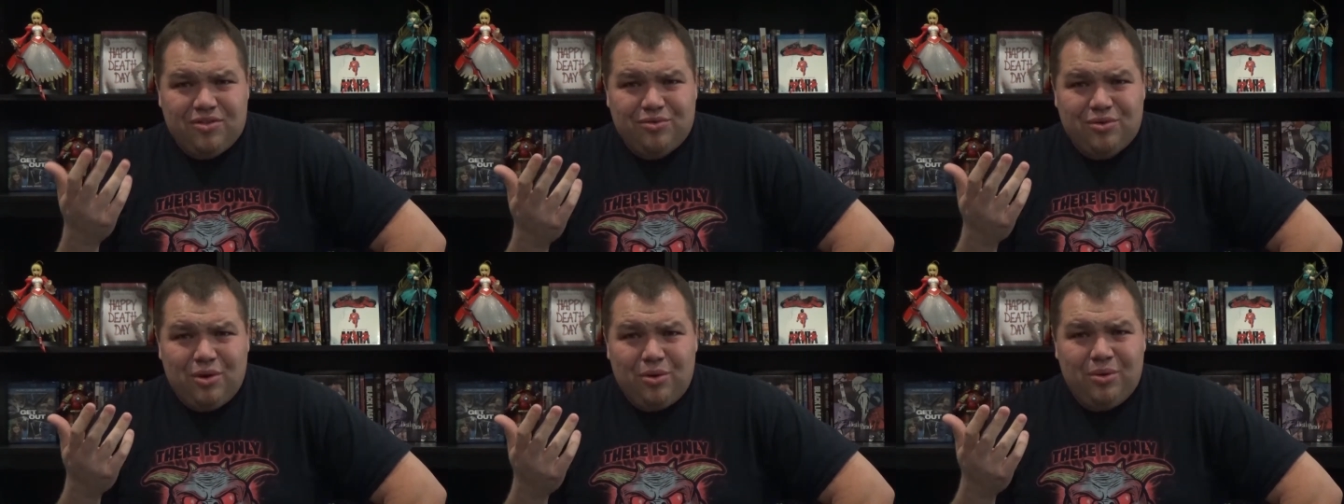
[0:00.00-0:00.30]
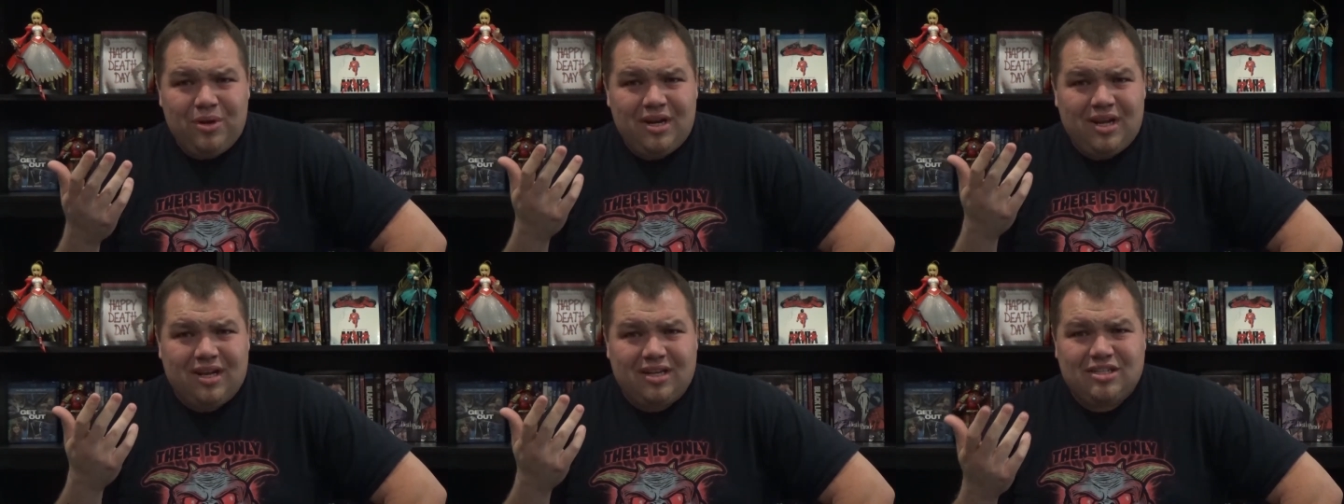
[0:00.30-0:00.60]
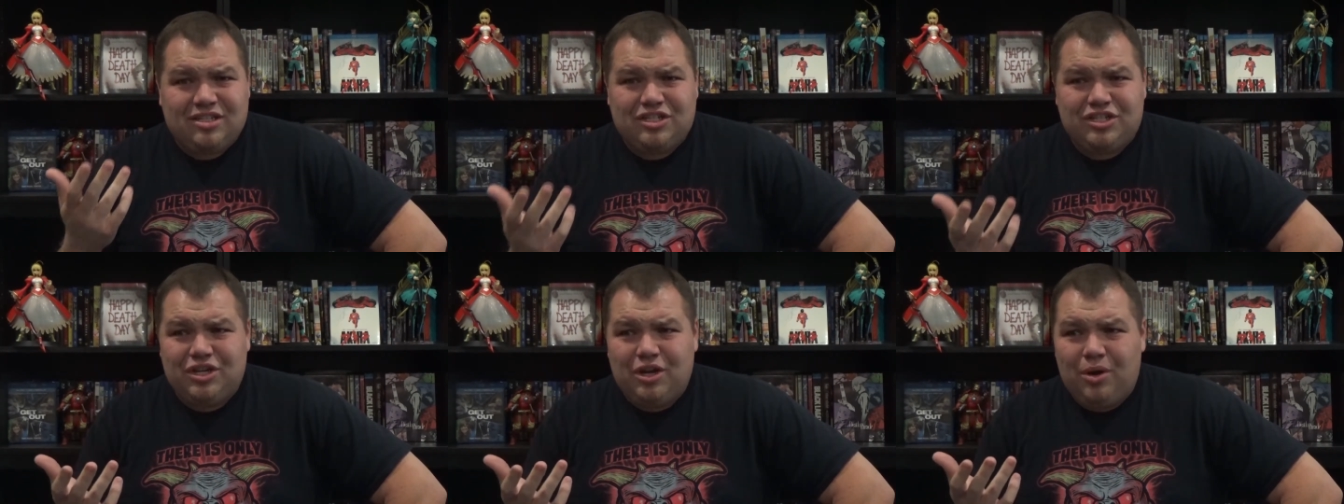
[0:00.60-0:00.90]
throw in a
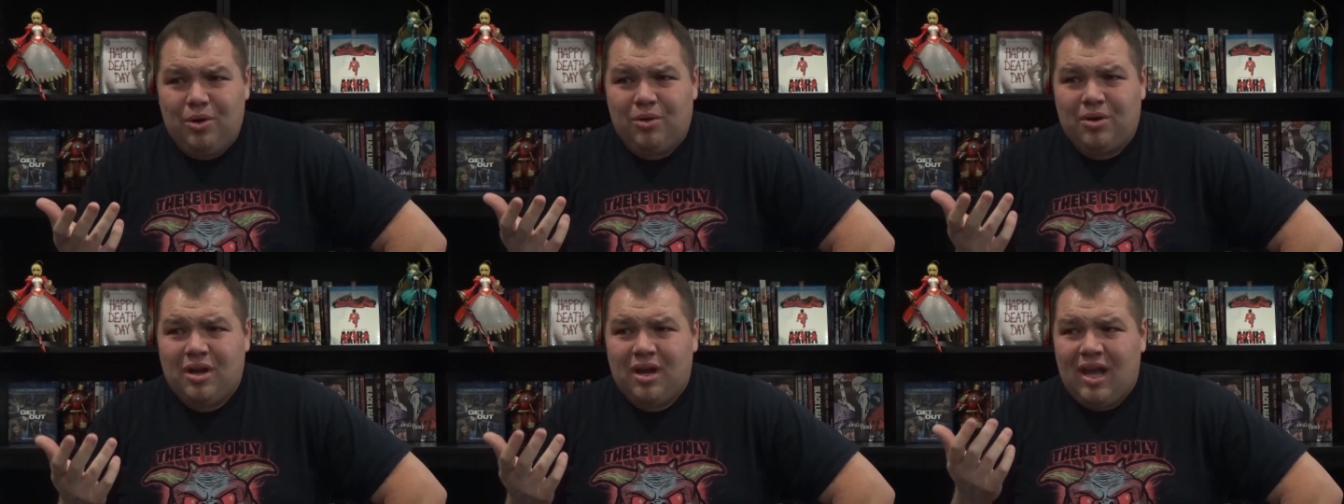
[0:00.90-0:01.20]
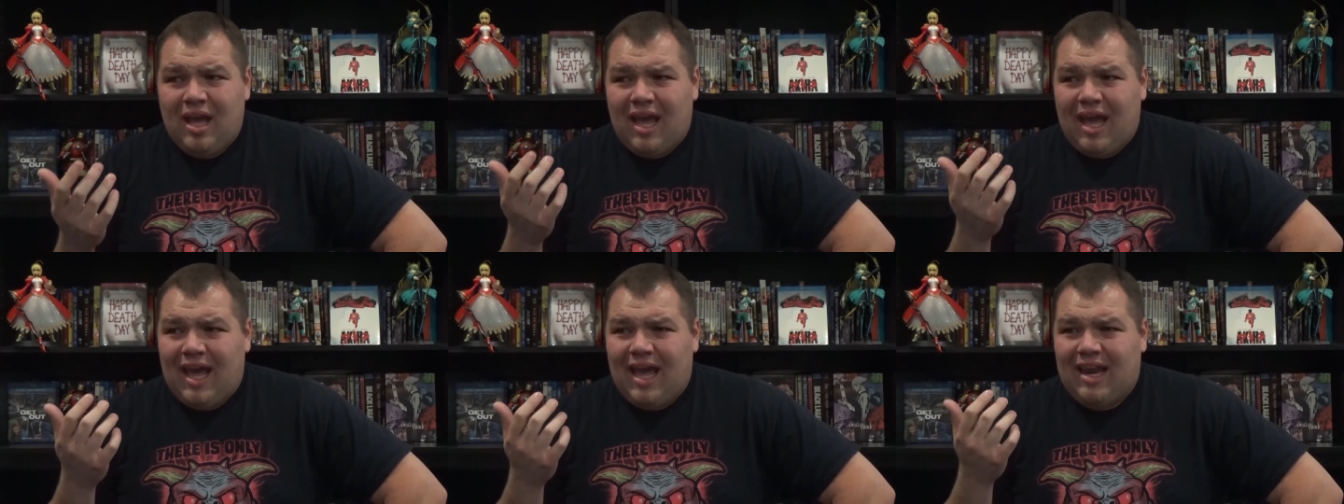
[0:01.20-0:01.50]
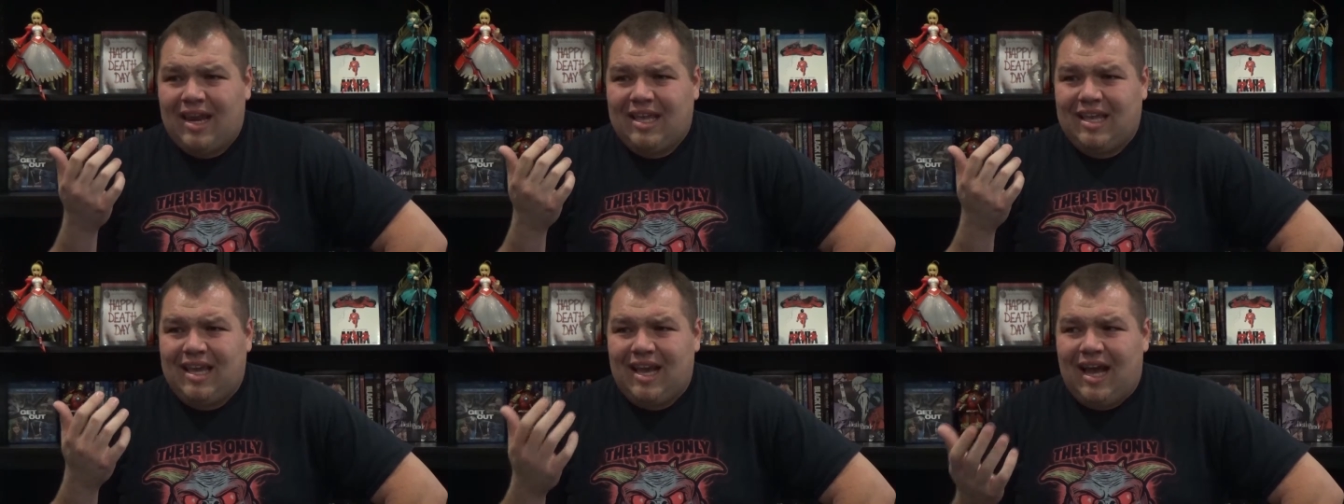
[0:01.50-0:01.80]
joke
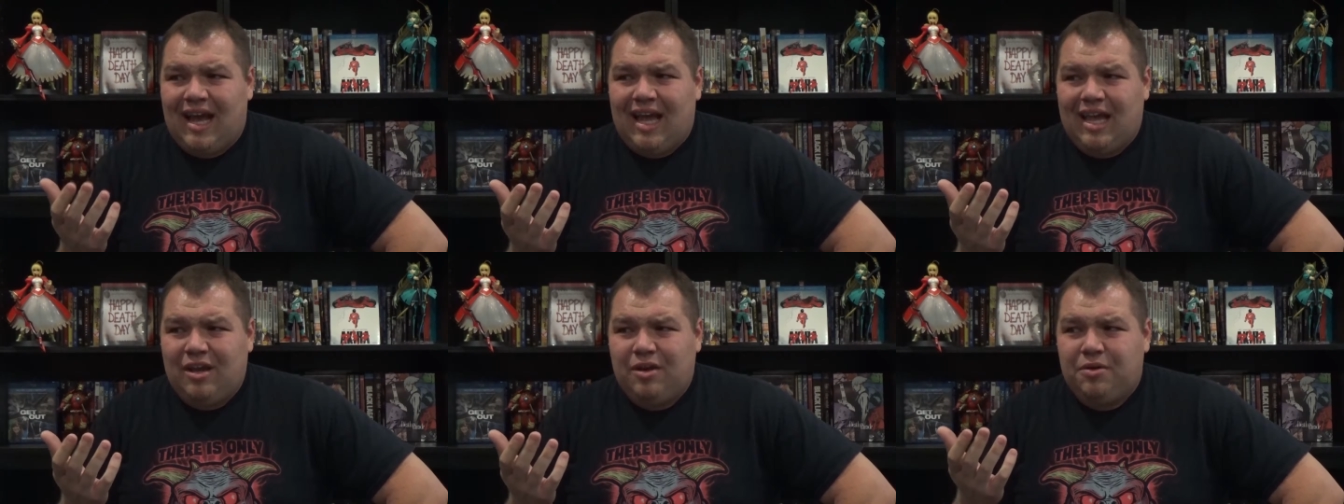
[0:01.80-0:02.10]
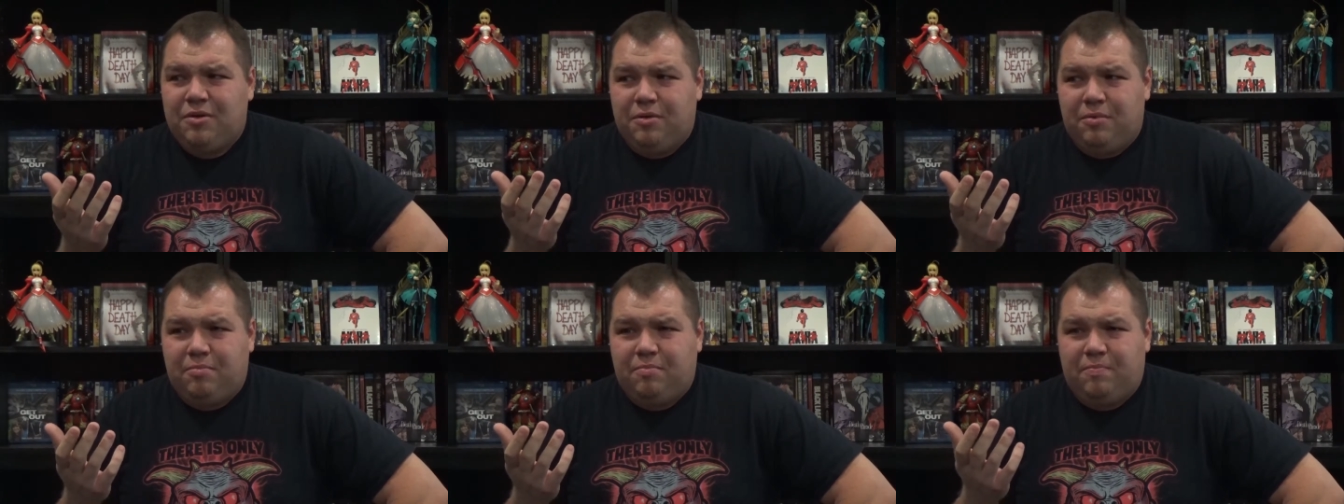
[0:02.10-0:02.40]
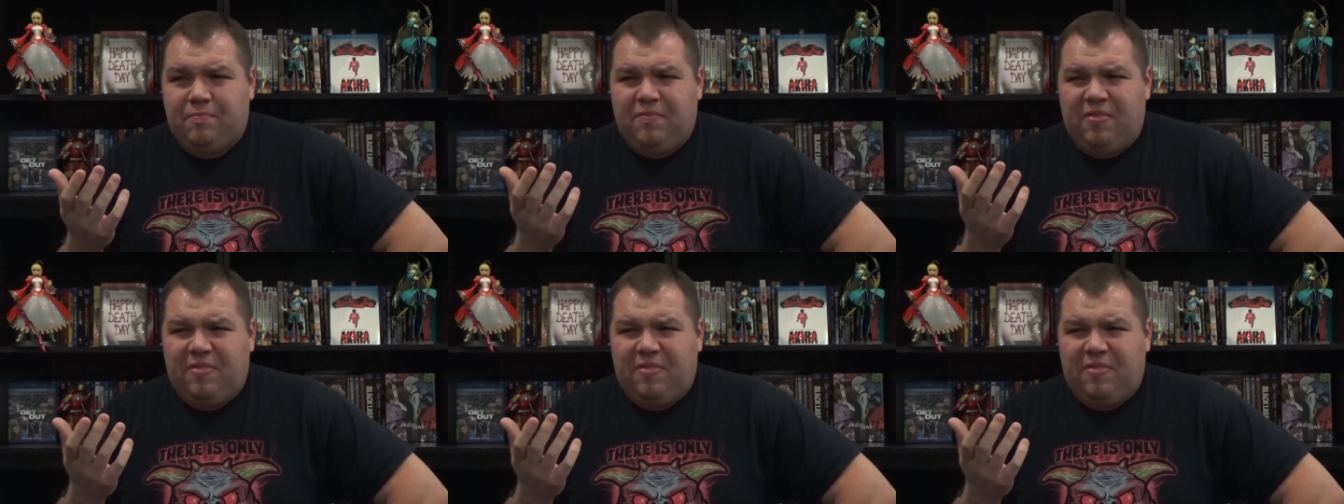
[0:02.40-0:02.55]
at a guy who